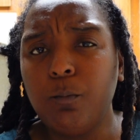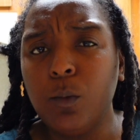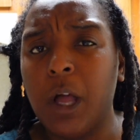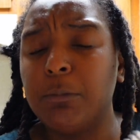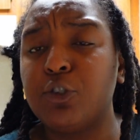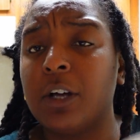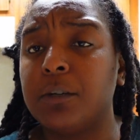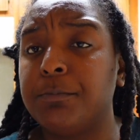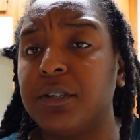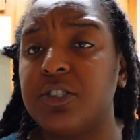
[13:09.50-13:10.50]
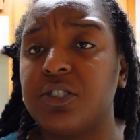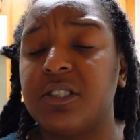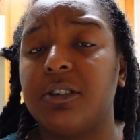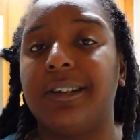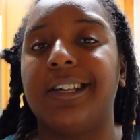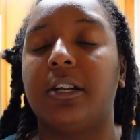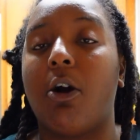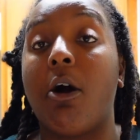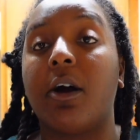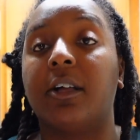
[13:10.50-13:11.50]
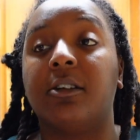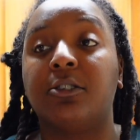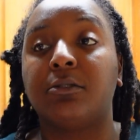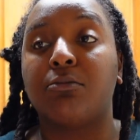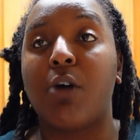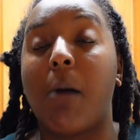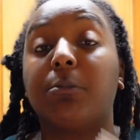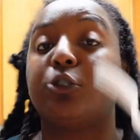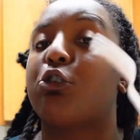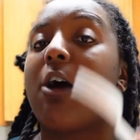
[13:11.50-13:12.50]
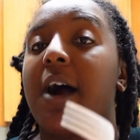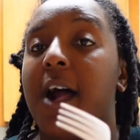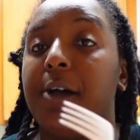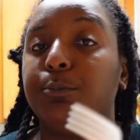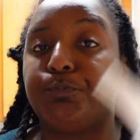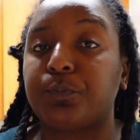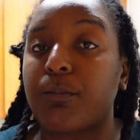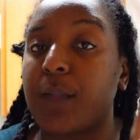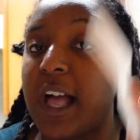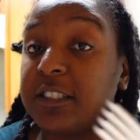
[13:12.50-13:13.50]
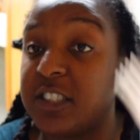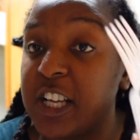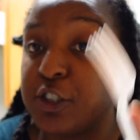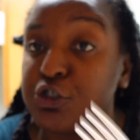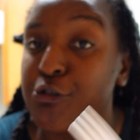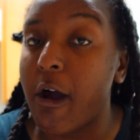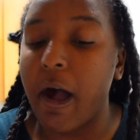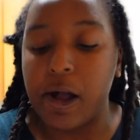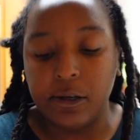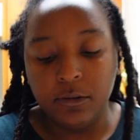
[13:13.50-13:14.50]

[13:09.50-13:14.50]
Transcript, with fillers: I'm going to try to push until the end of August. I'm going to try. I said try.